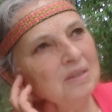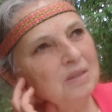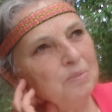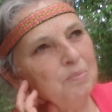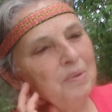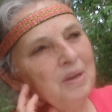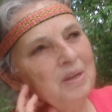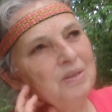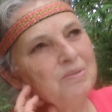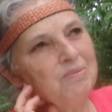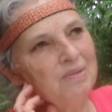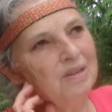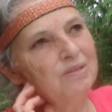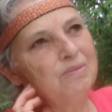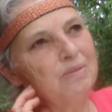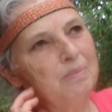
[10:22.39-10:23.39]
It spreads
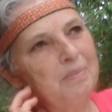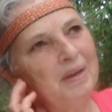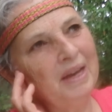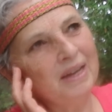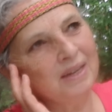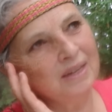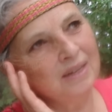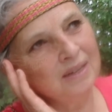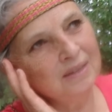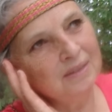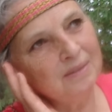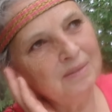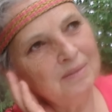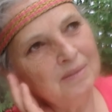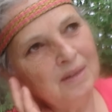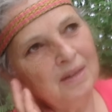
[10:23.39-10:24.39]
throughout Quebec,
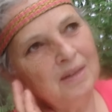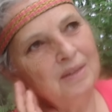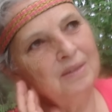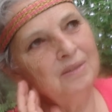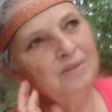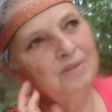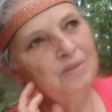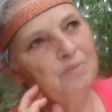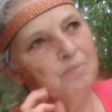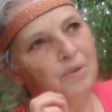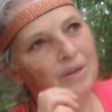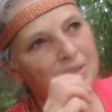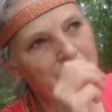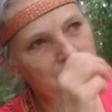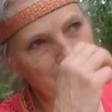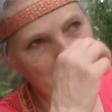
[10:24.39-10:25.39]
uh, New
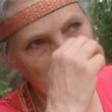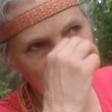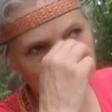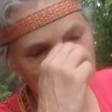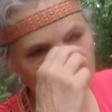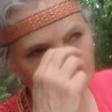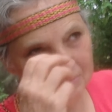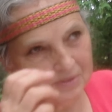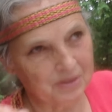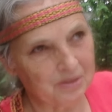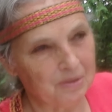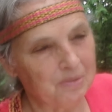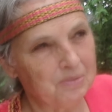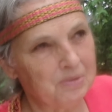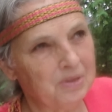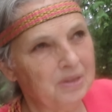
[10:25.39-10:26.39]
Brunswick, Nova
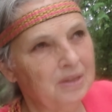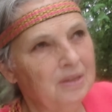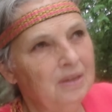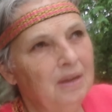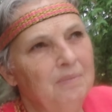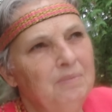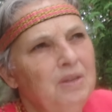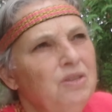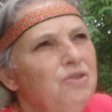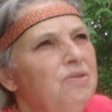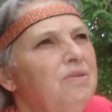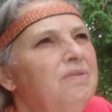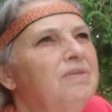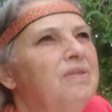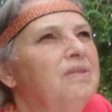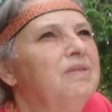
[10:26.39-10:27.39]
Scotia. I'm not
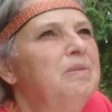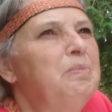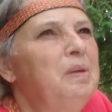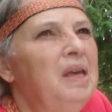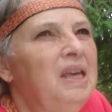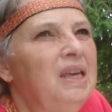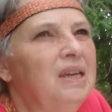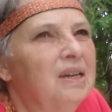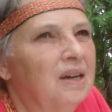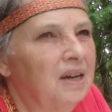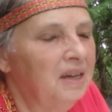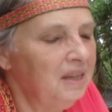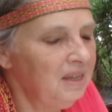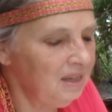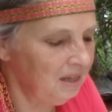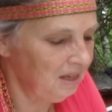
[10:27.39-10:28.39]
sure if they're in
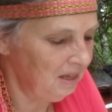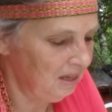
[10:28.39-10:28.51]
PEI.